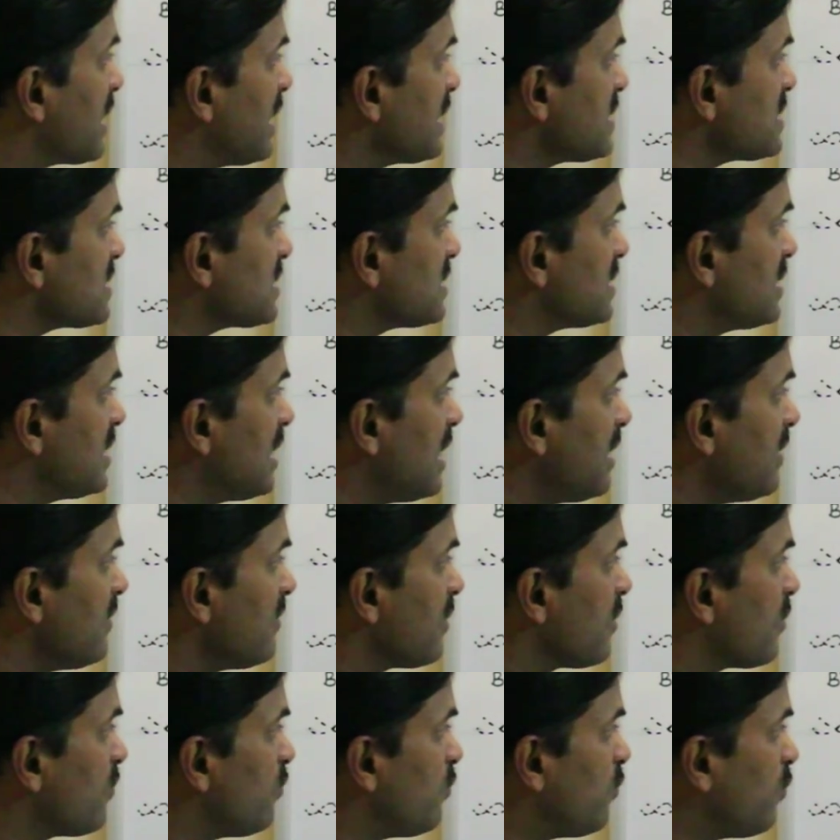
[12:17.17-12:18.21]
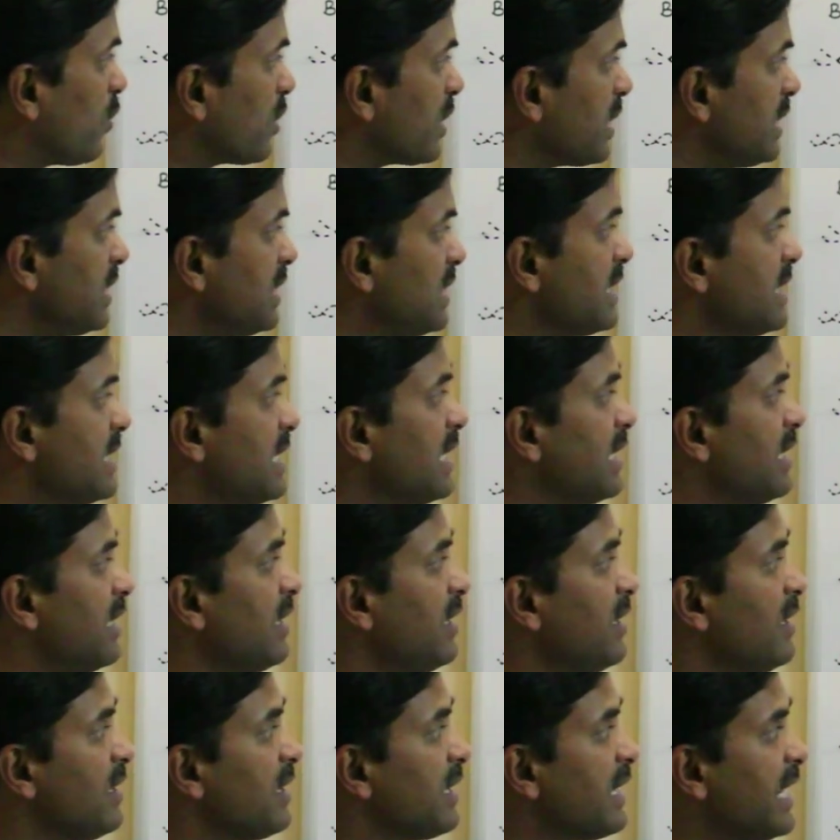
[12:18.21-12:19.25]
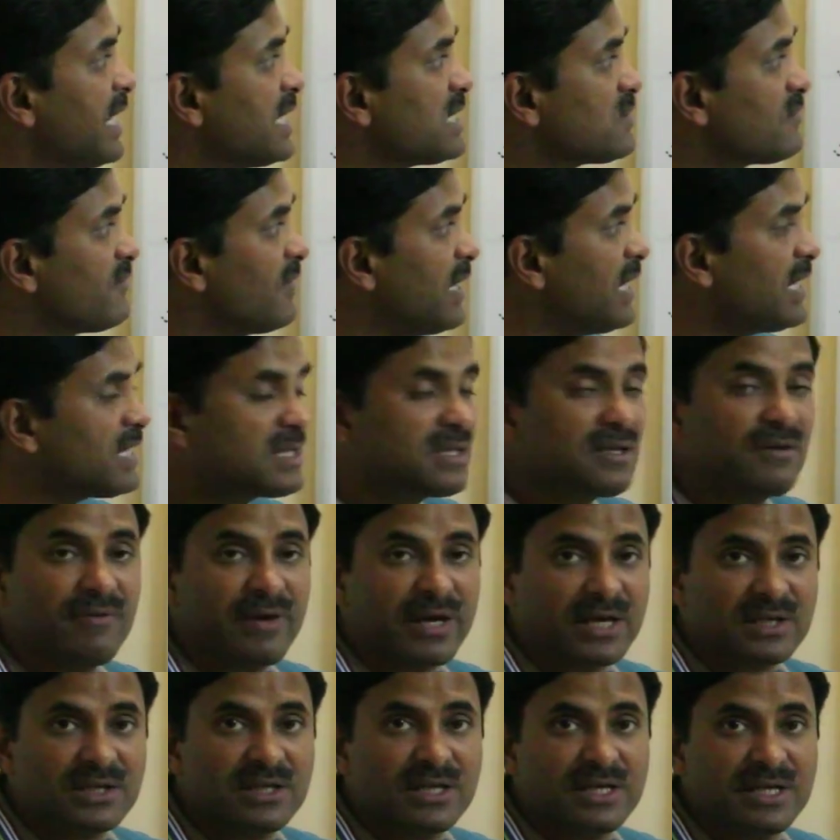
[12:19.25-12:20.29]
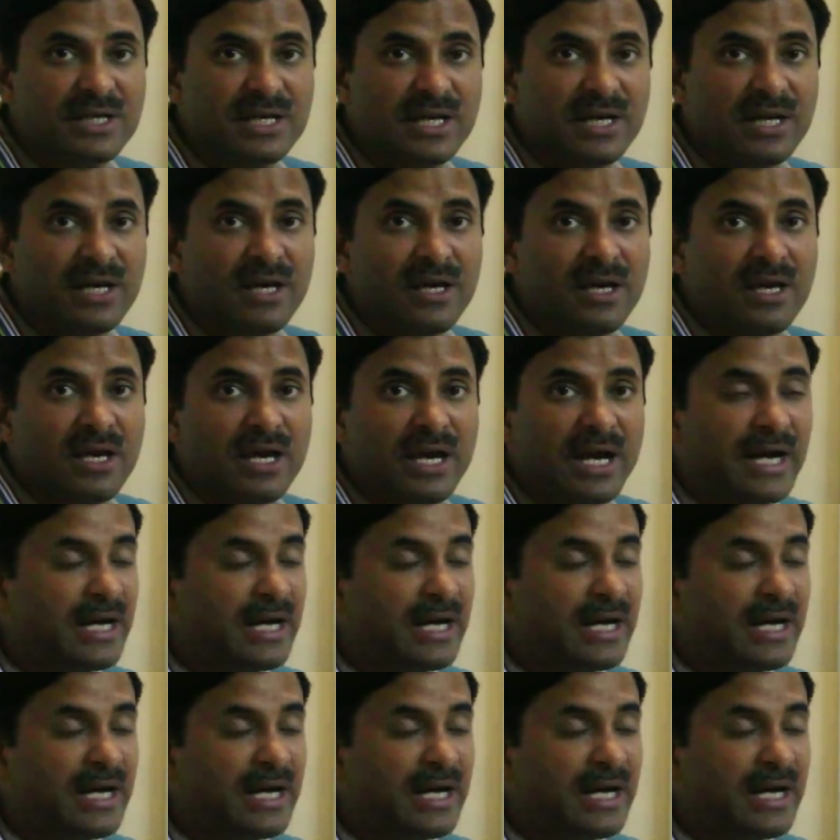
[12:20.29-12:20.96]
cuts the foreign DNA as well as the vector DNA,